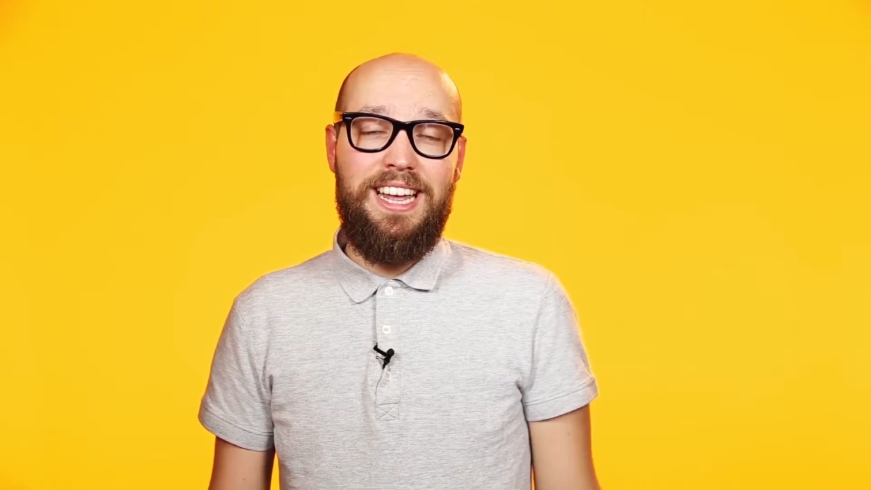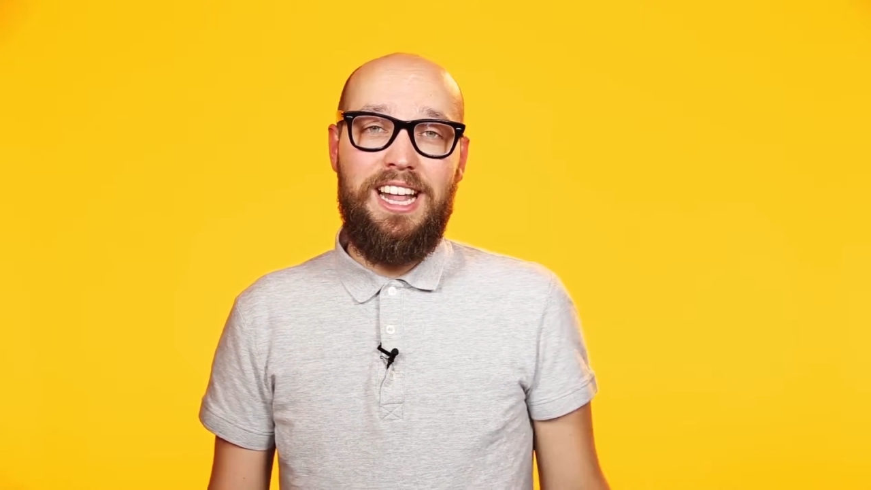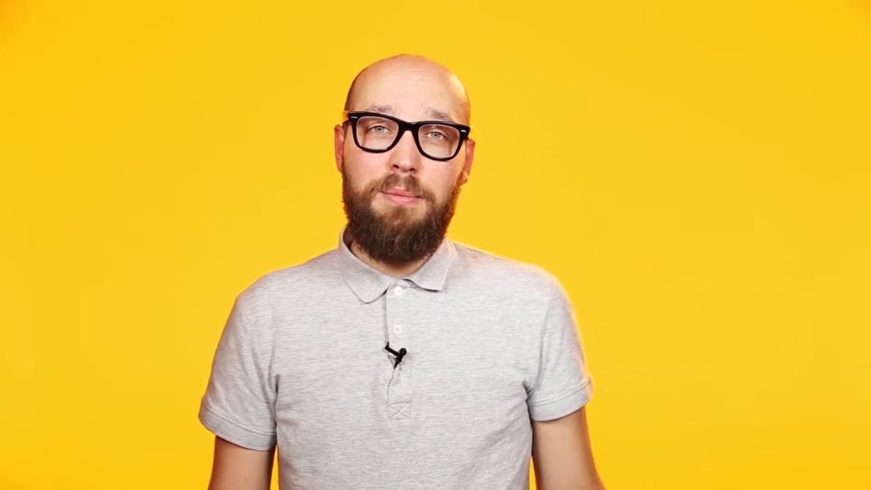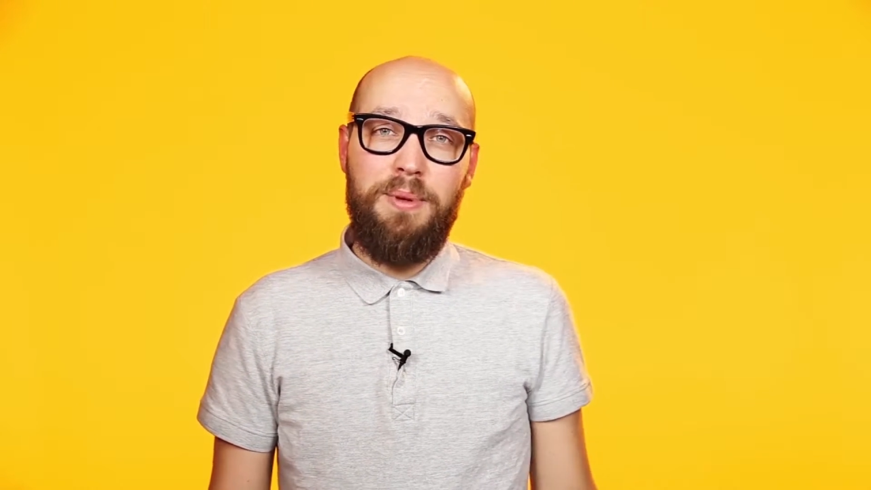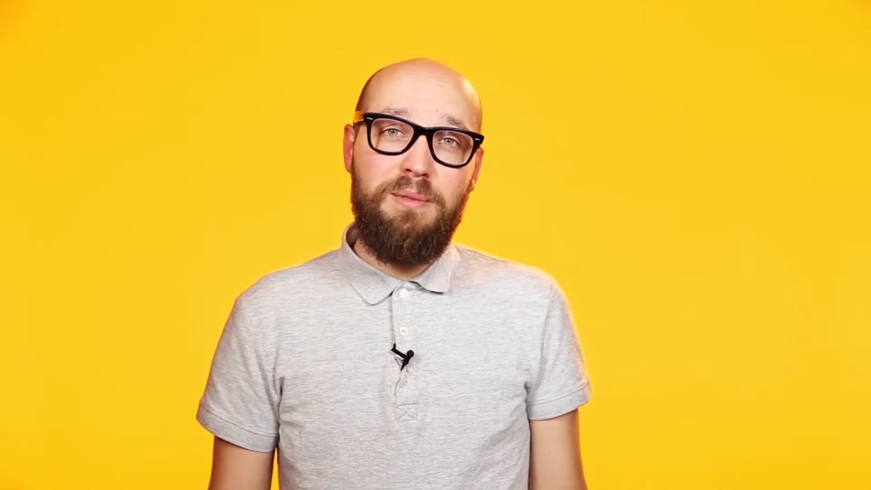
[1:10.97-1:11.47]
can
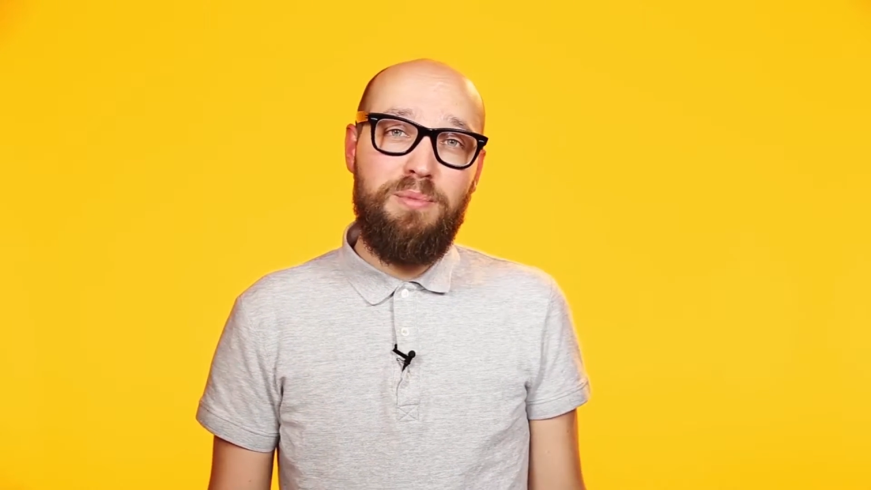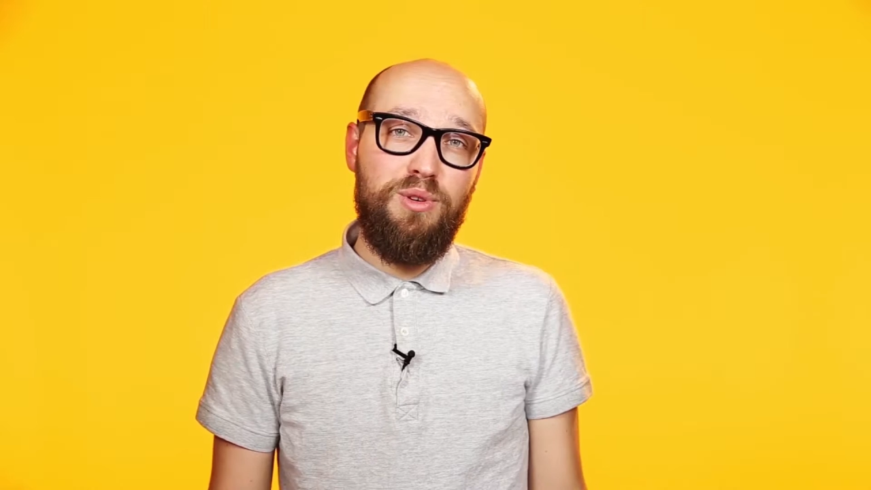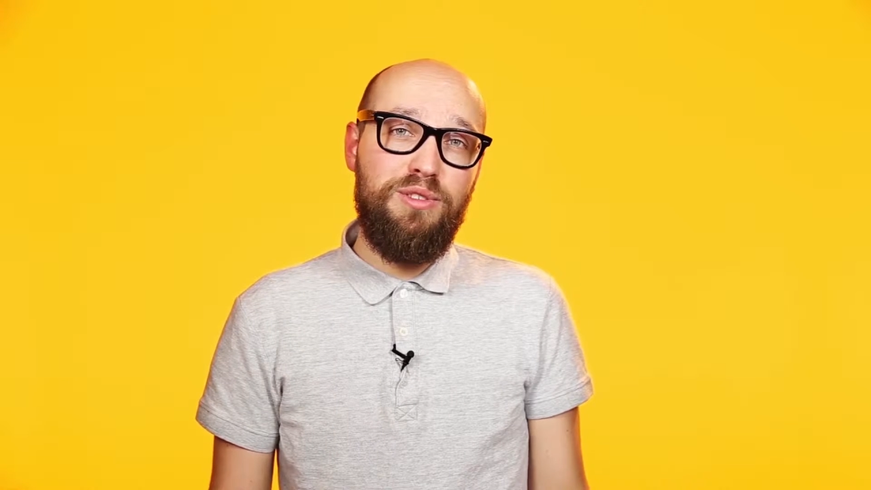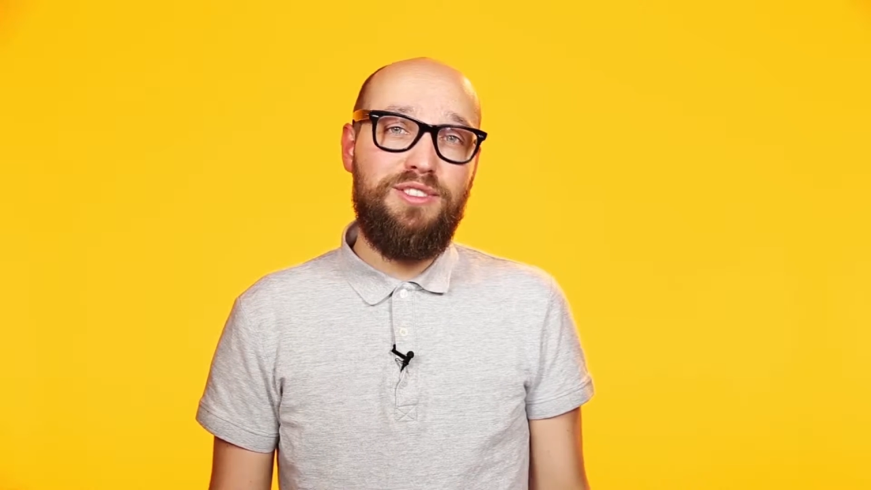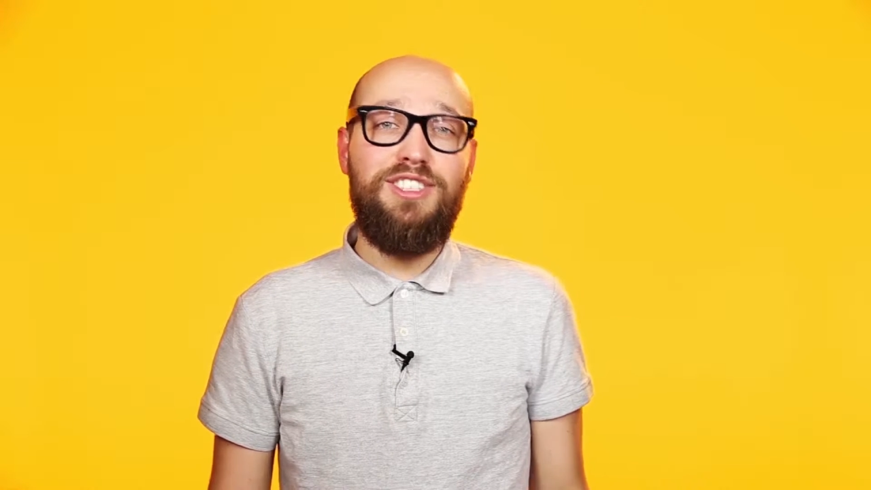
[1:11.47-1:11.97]
help and
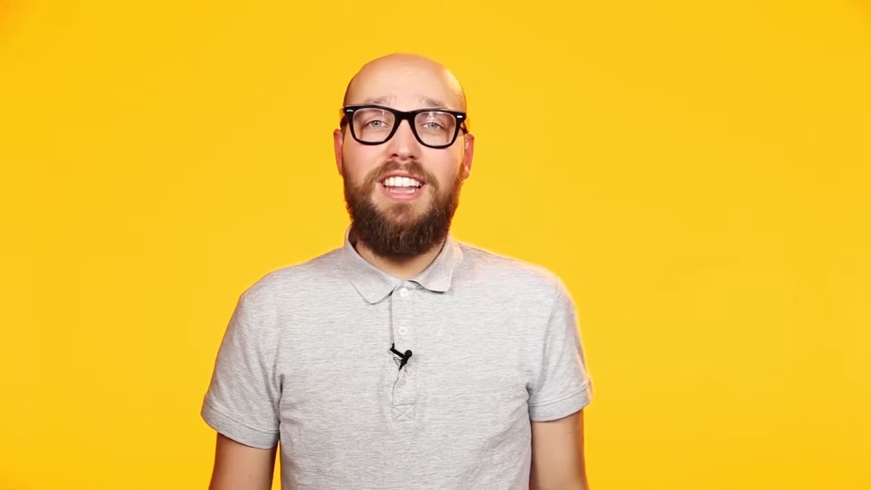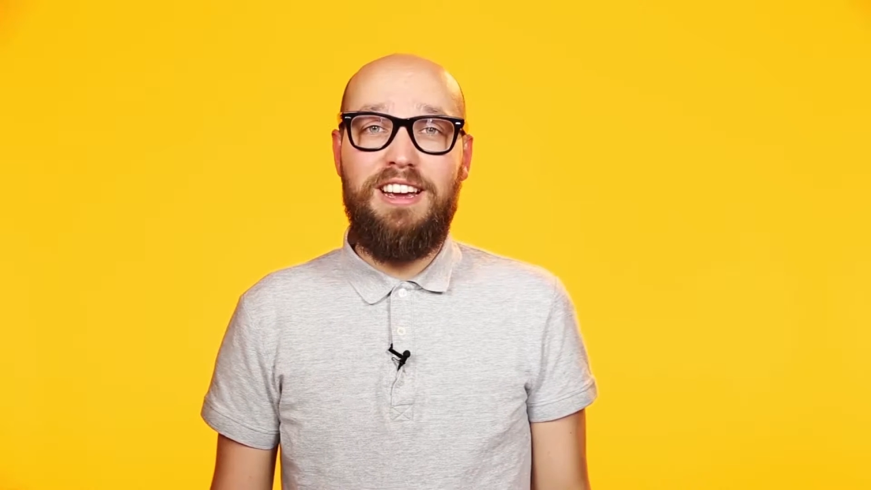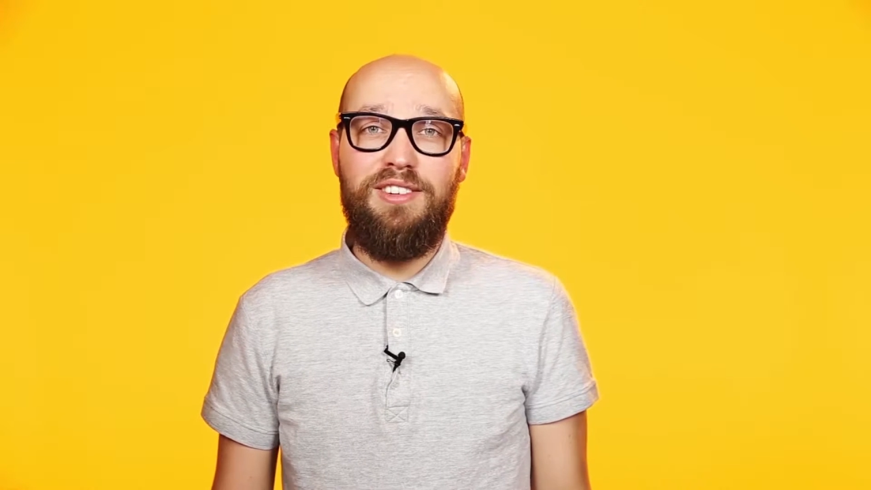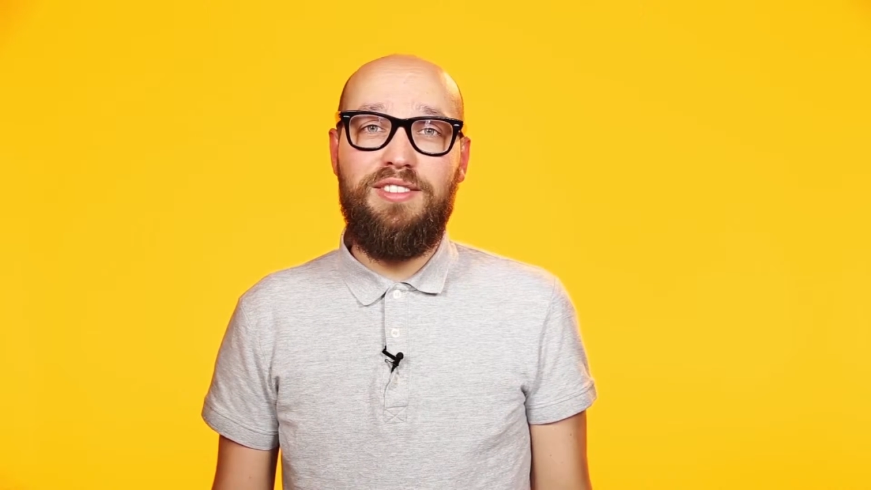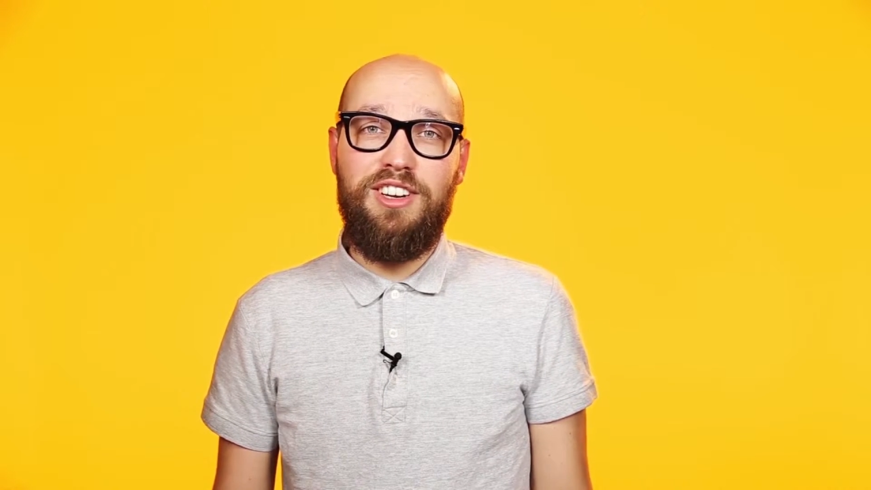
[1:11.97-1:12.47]
improve the
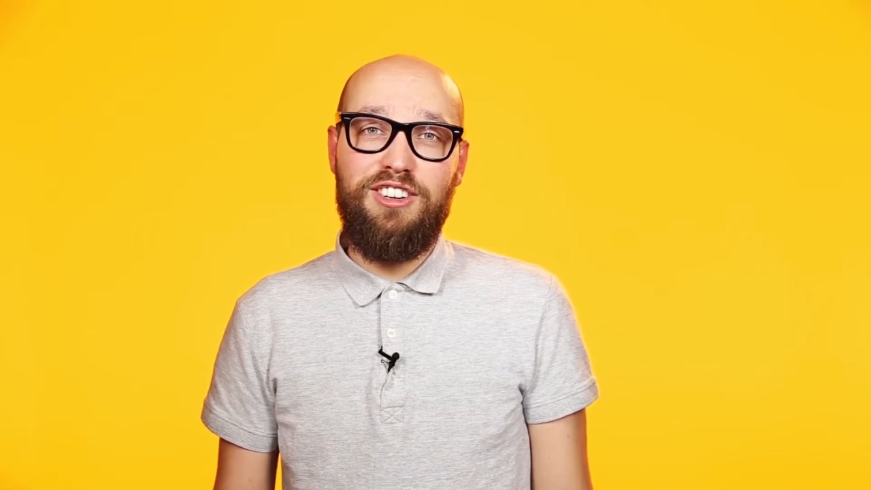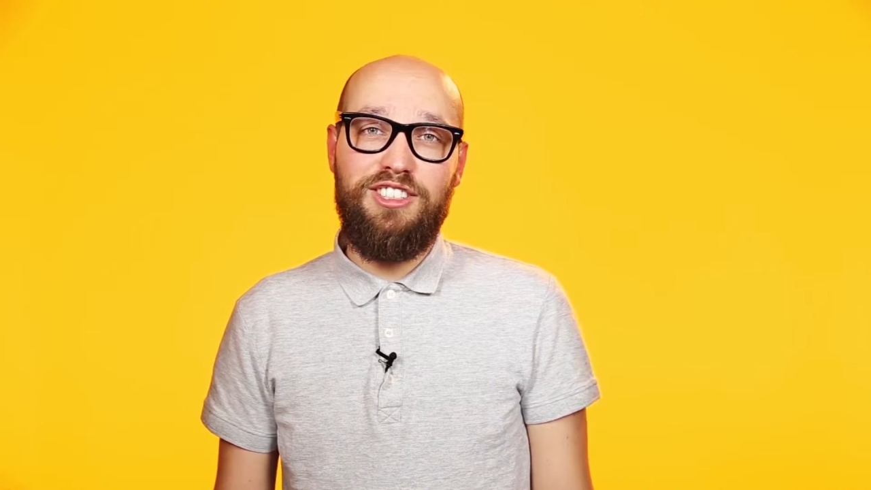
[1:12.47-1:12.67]
life of